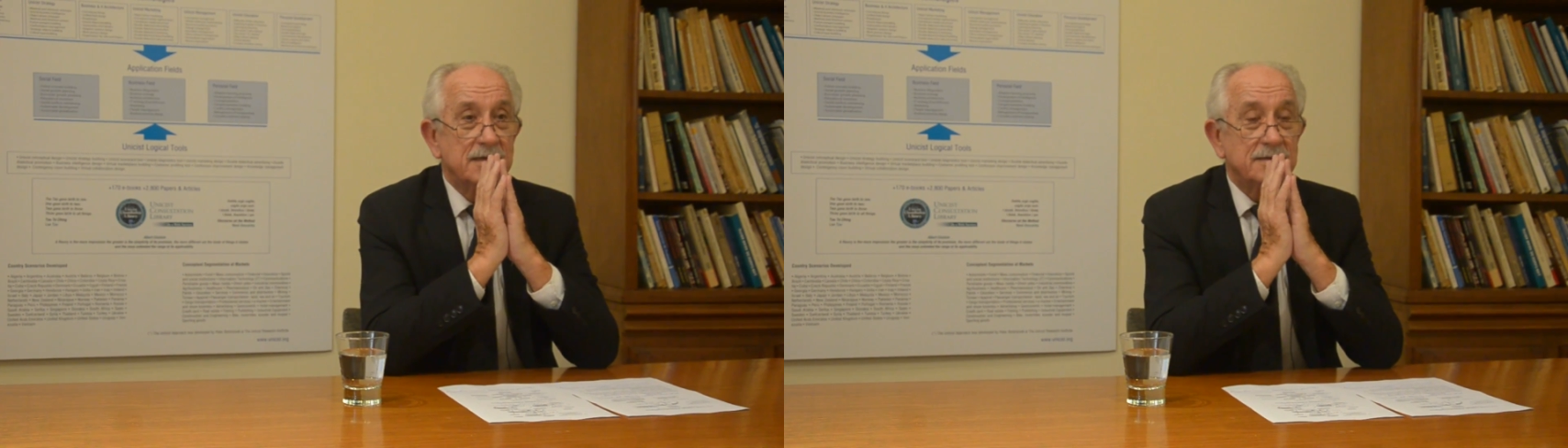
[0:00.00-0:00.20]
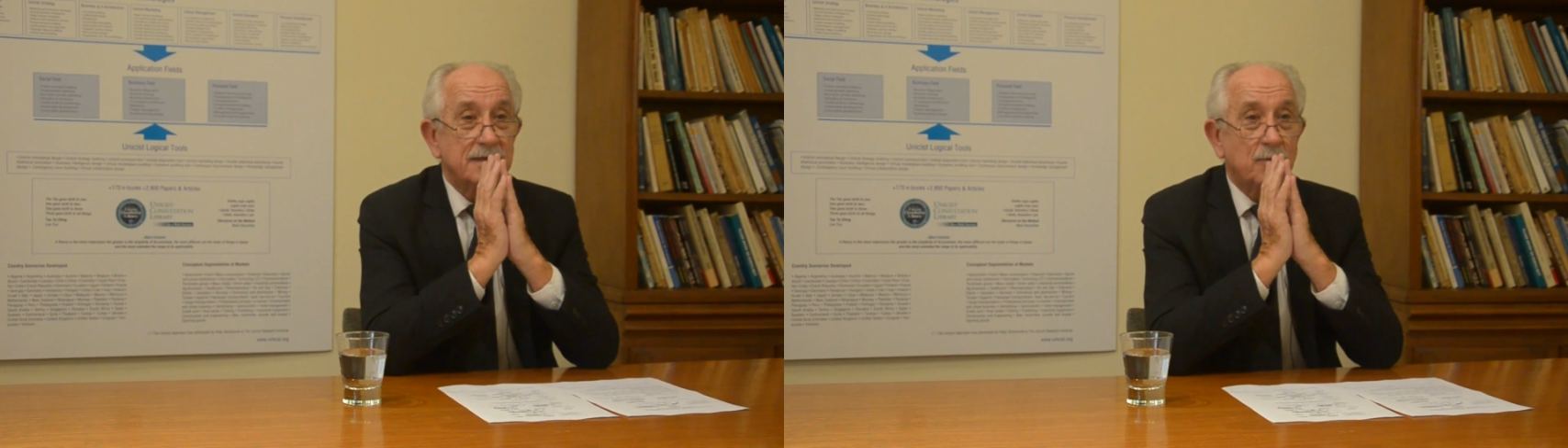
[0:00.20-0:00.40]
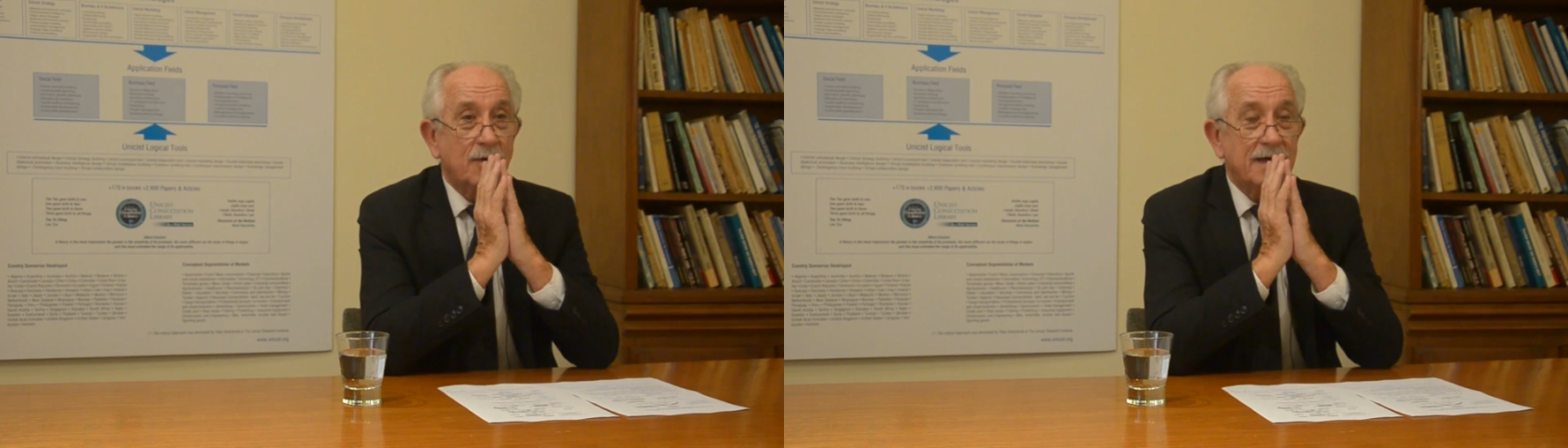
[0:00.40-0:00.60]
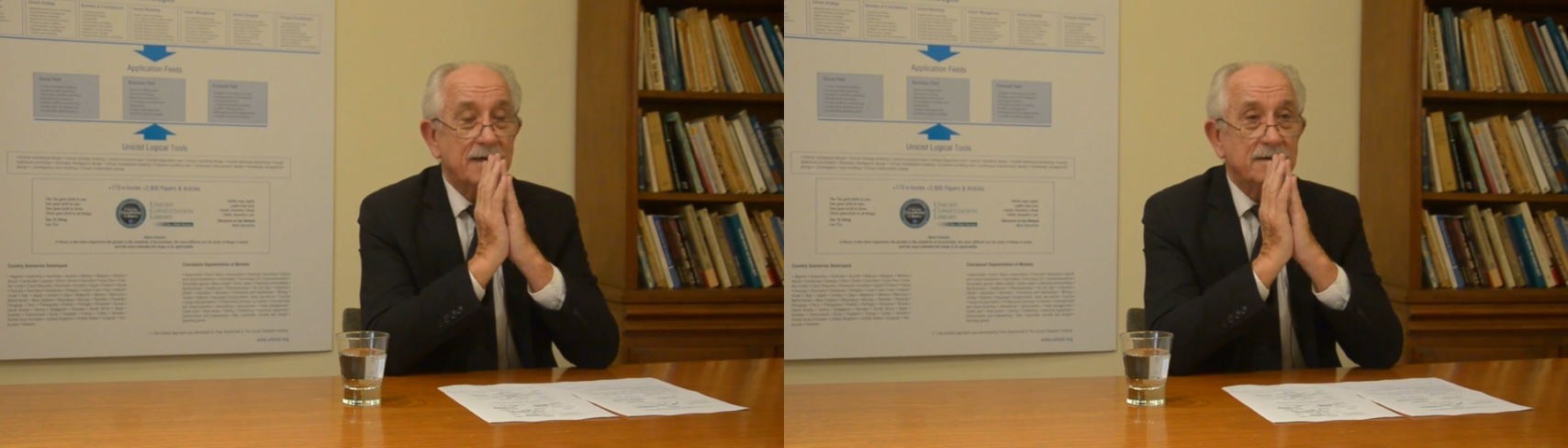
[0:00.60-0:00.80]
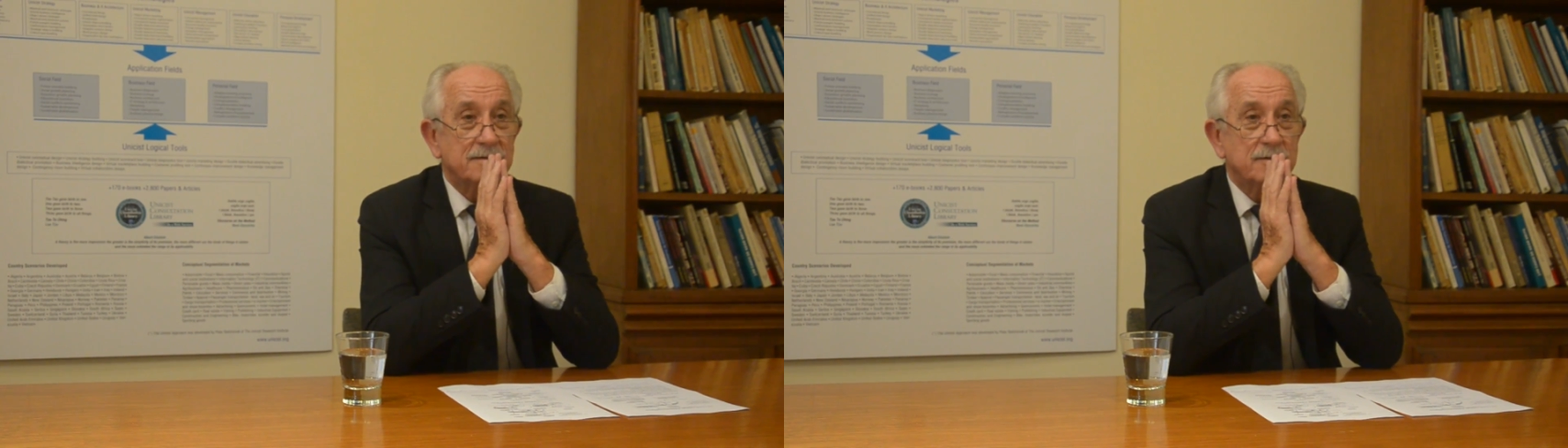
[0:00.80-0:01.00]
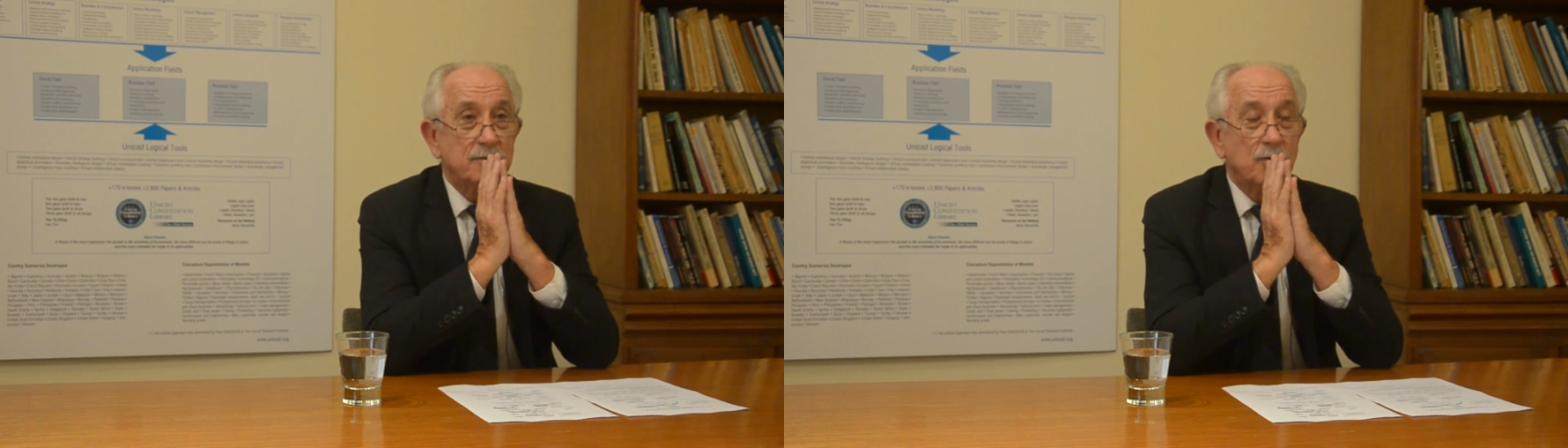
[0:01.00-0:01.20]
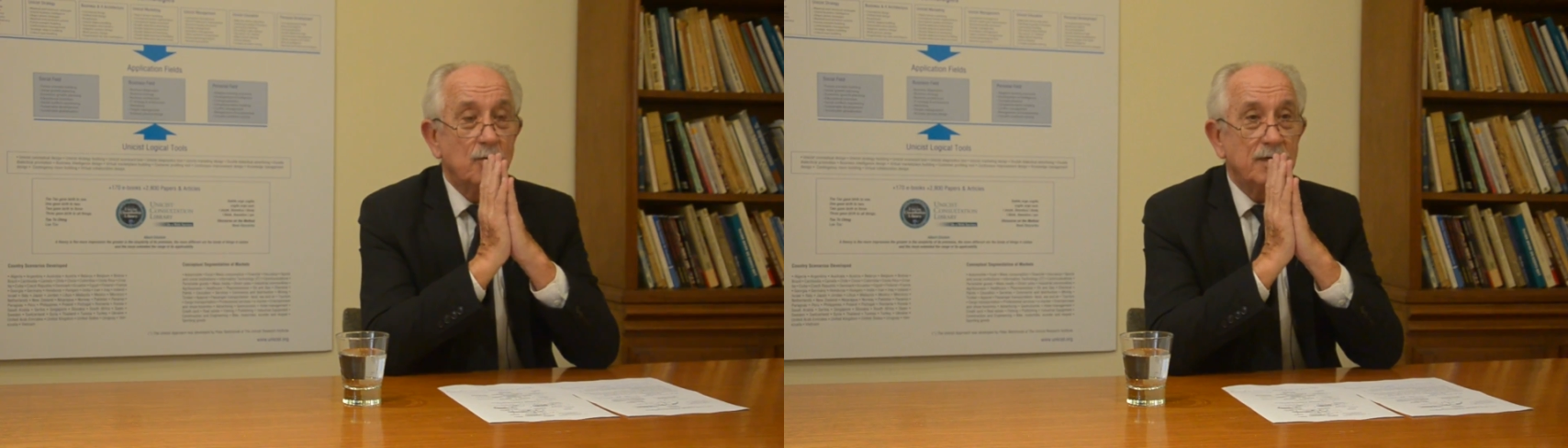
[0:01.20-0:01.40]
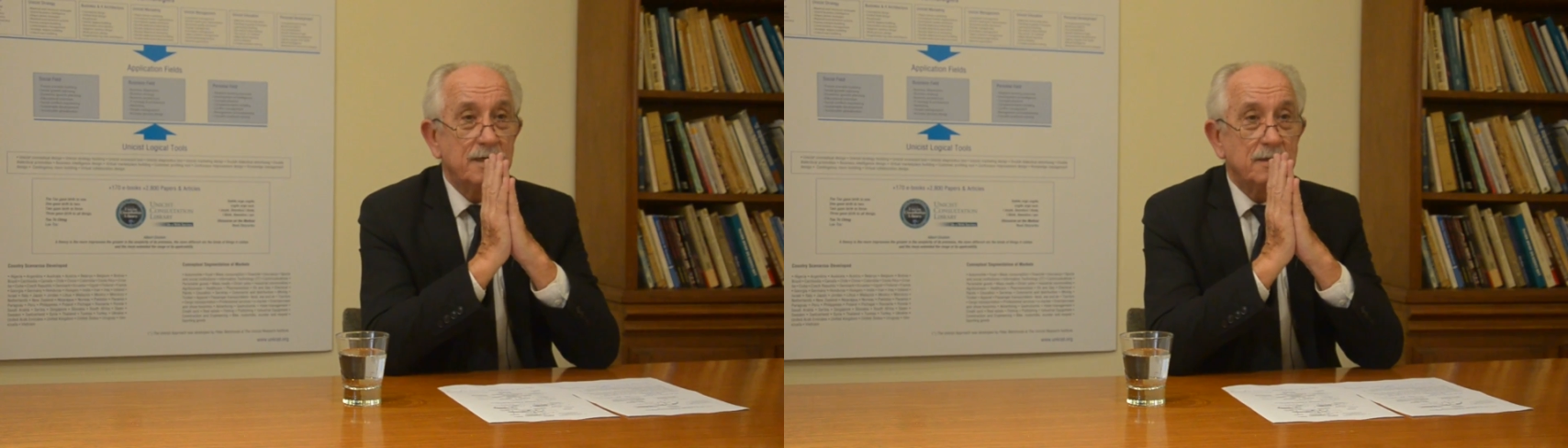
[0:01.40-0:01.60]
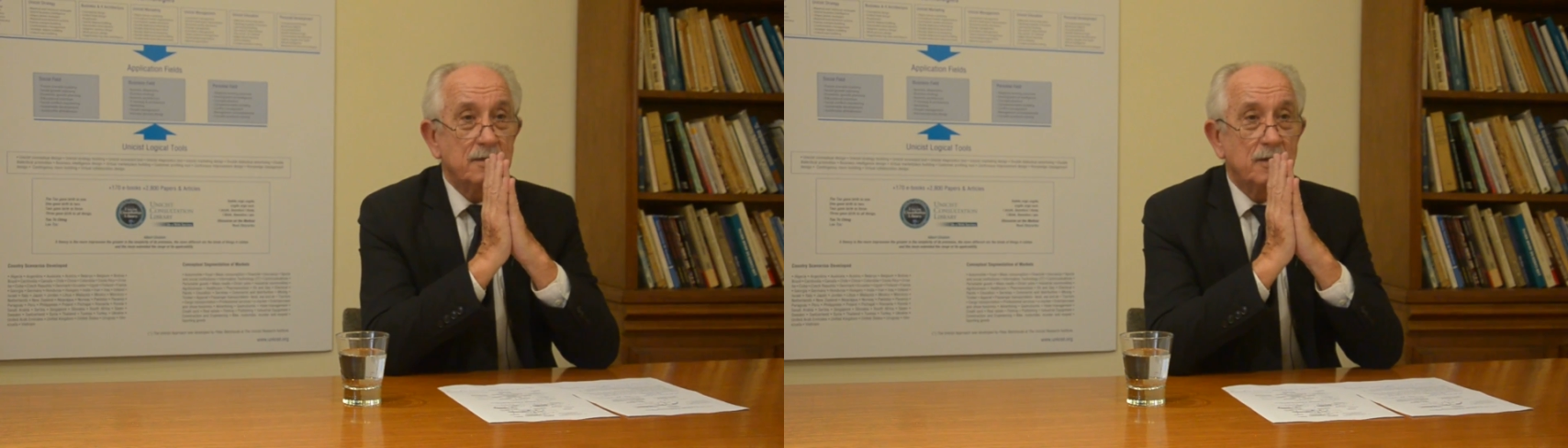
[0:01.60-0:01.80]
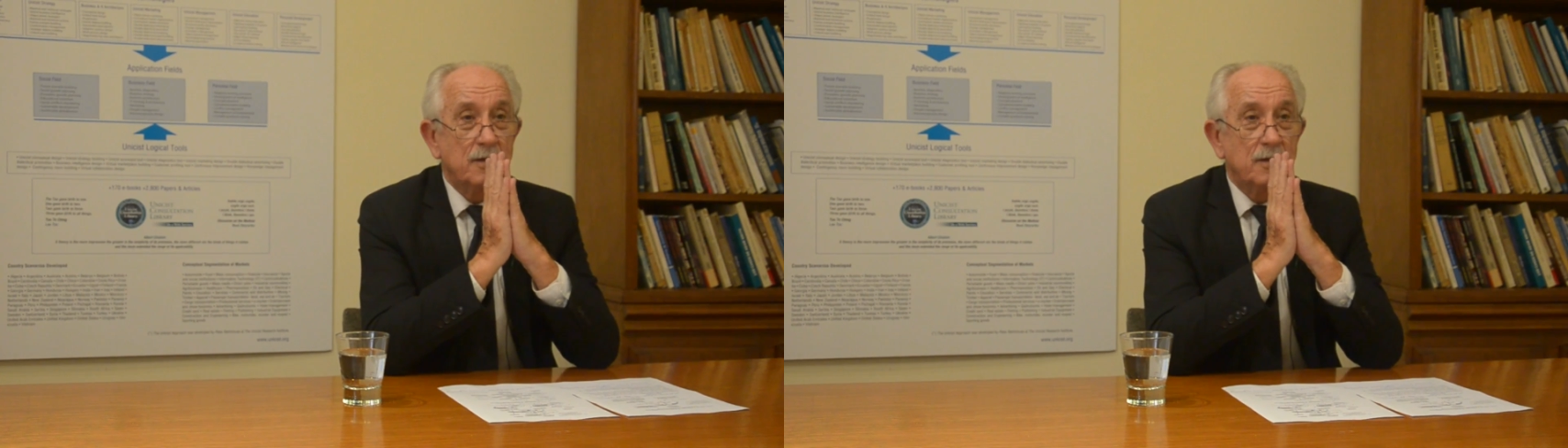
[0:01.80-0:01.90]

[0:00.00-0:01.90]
requires knowing